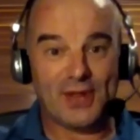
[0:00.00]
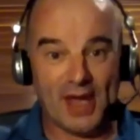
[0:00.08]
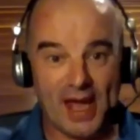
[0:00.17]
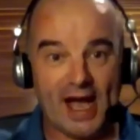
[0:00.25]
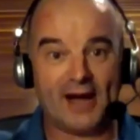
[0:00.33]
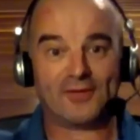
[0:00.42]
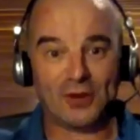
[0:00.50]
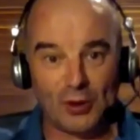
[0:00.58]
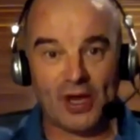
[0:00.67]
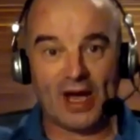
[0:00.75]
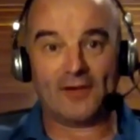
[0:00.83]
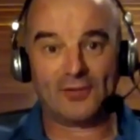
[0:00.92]
they have
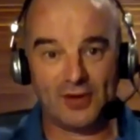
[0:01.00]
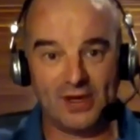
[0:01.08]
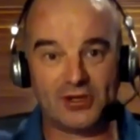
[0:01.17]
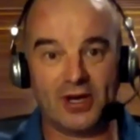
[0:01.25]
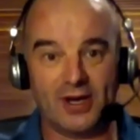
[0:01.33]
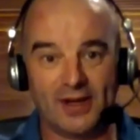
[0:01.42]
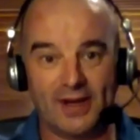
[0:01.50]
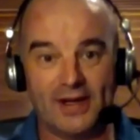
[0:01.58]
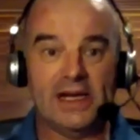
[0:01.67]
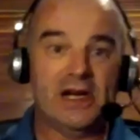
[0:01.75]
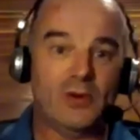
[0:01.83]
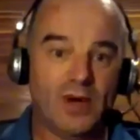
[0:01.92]
to look after each other,
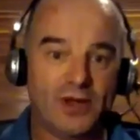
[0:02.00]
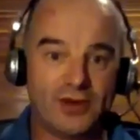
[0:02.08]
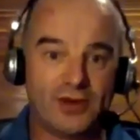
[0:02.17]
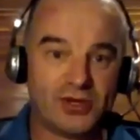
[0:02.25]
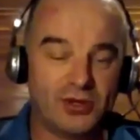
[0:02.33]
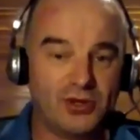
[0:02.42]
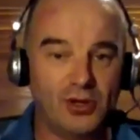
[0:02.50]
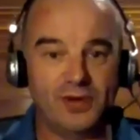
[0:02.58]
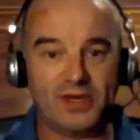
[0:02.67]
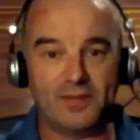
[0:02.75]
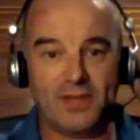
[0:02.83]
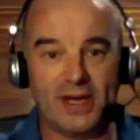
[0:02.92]
whether it's the
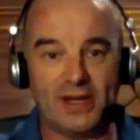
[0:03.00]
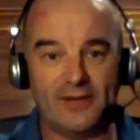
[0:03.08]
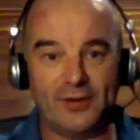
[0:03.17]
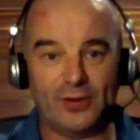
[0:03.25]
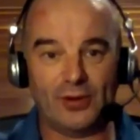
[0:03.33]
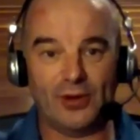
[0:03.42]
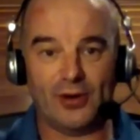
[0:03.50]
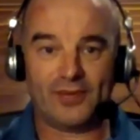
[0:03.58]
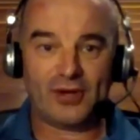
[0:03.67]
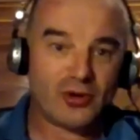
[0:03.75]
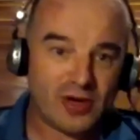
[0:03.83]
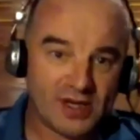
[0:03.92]
Jews in medieval
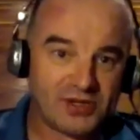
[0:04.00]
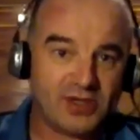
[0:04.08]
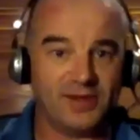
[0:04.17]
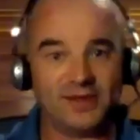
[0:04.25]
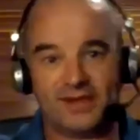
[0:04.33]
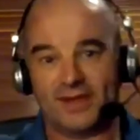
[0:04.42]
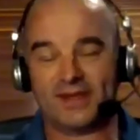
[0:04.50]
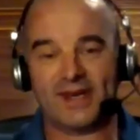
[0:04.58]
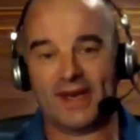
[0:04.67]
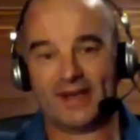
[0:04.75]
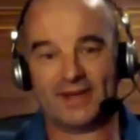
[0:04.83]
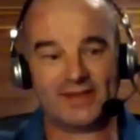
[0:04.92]
Europe, the Christians in the
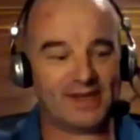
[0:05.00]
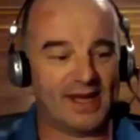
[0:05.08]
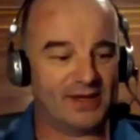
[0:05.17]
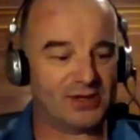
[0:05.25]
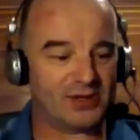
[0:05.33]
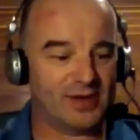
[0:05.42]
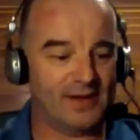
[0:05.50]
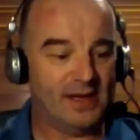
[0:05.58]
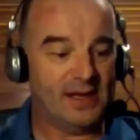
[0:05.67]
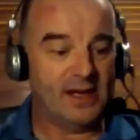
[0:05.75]
2nd century,